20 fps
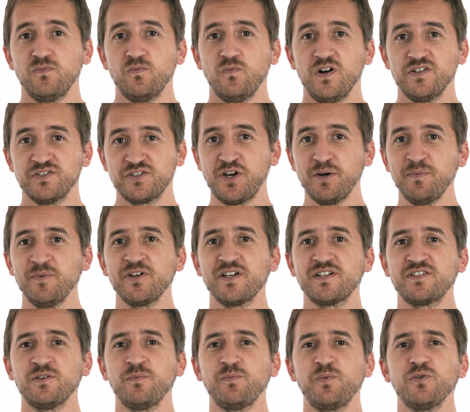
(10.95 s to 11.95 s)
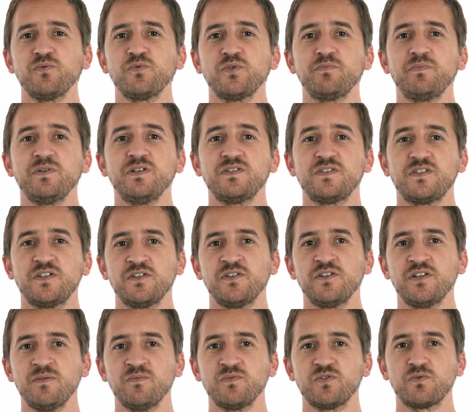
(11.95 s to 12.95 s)
One common example would be
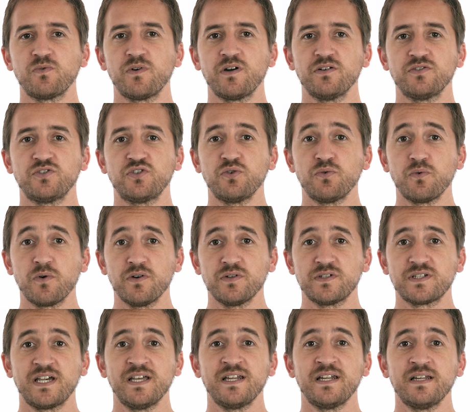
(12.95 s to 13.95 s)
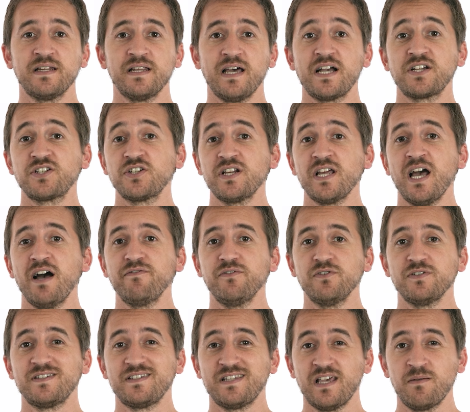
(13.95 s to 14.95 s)
synonyms, where two words can actually have
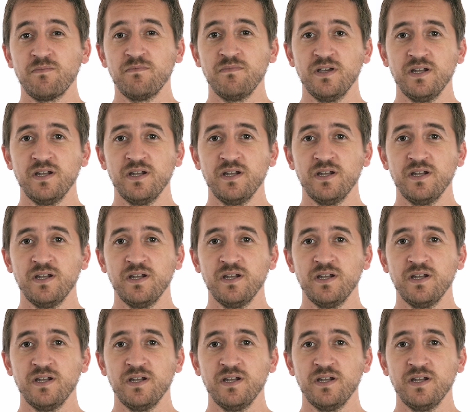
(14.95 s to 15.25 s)
the same